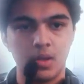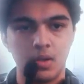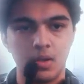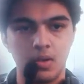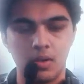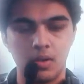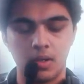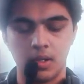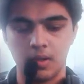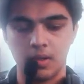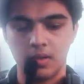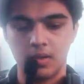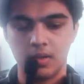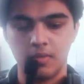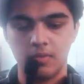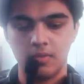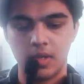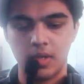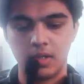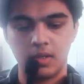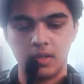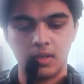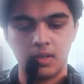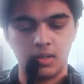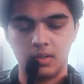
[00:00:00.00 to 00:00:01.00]
Okay,
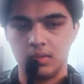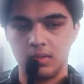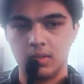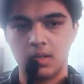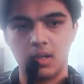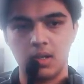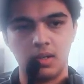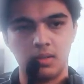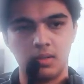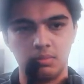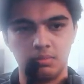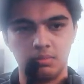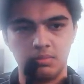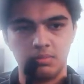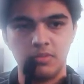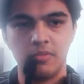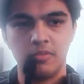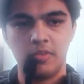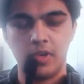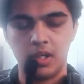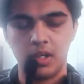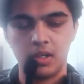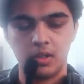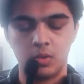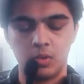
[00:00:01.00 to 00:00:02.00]
when a
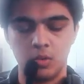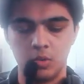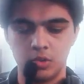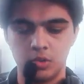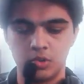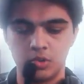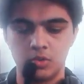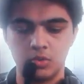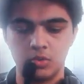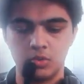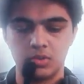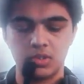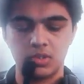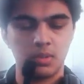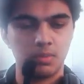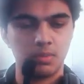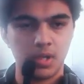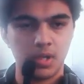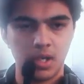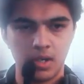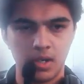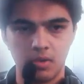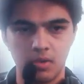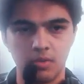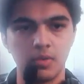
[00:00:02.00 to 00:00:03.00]
waiter goes to some
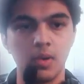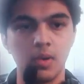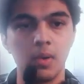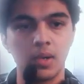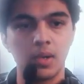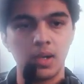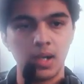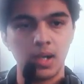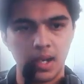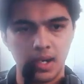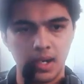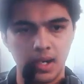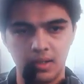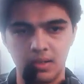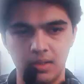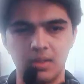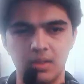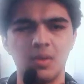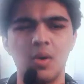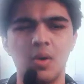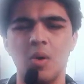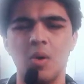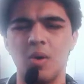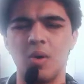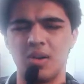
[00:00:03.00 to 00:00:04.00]
kind of a client
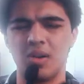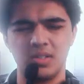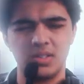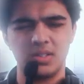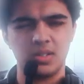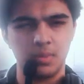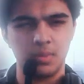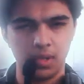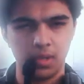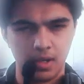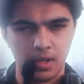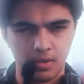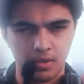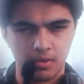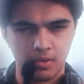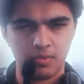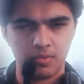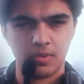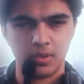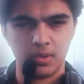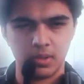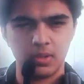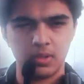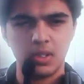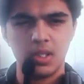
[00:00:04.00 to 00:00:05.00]
or some kind of
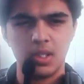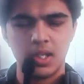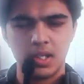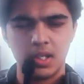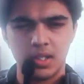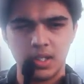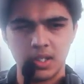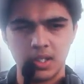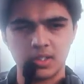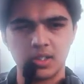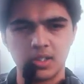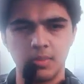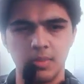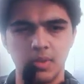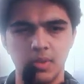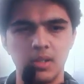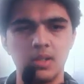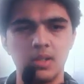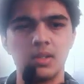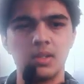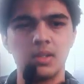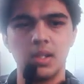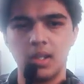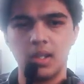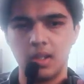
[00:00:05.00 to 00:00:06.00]
a customer,
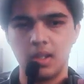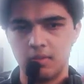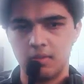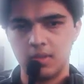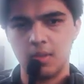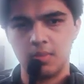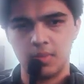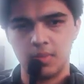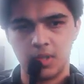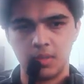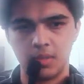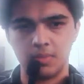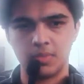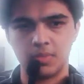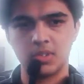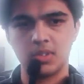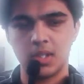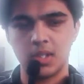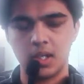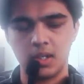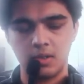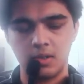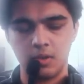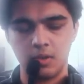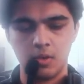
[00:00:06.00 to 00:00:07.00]
they give them tips.
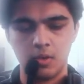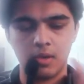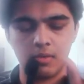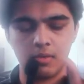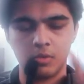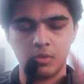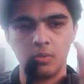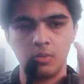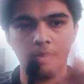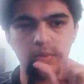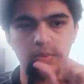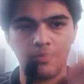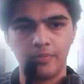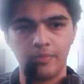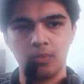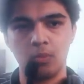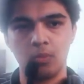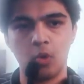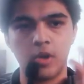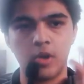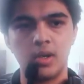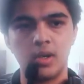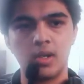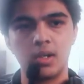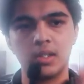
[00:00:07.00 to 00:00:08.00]
Then you have to
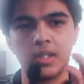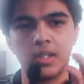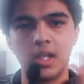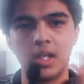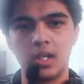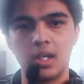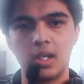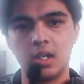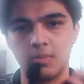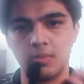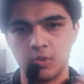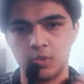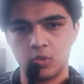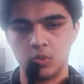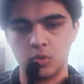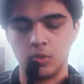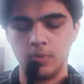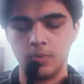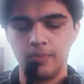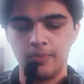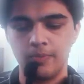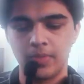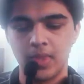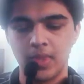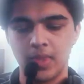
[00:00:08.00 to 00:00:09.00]
monitor that tips too,
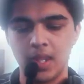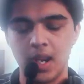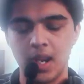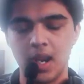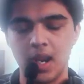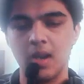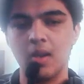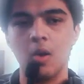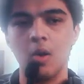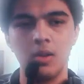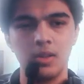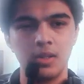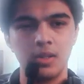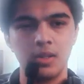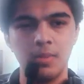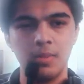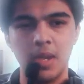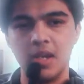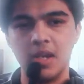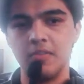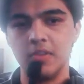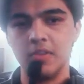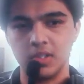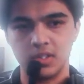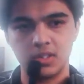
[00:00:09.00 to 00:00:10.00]
and all the
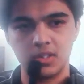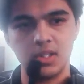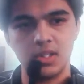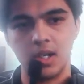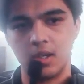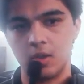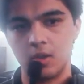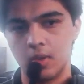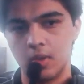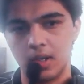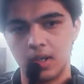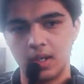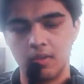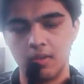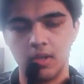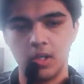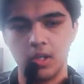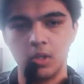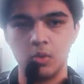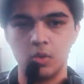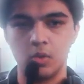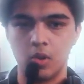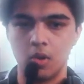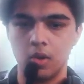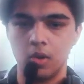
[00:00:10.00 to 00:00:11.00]
benefits that you are giving
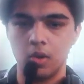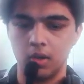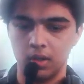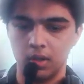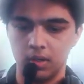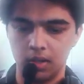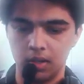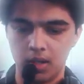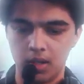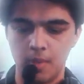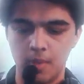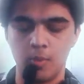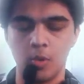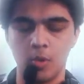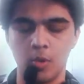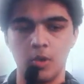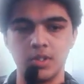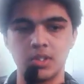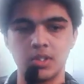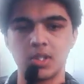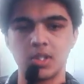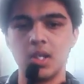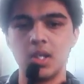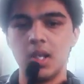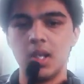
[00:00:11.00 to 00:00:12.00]
to your
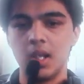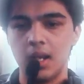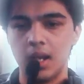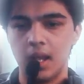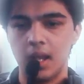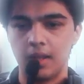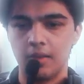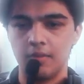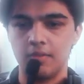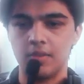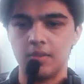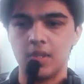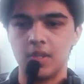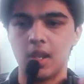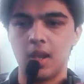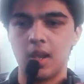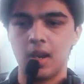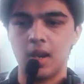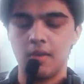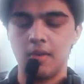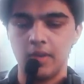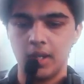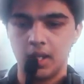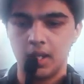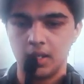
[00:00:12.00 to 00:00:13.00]
employees, like if they are
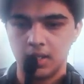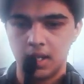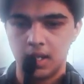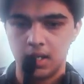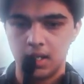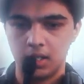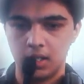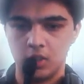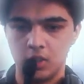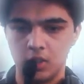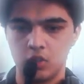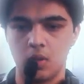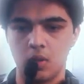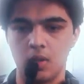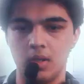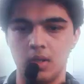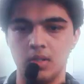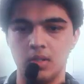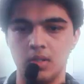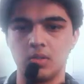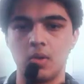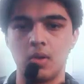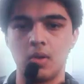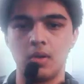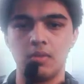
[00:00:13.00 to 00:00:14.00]
having any
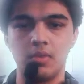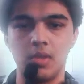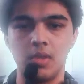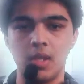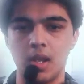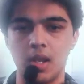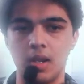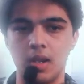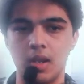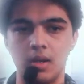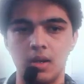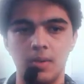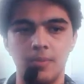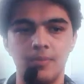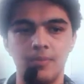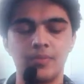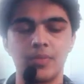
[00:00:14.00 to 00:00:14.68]
insurance, or if they are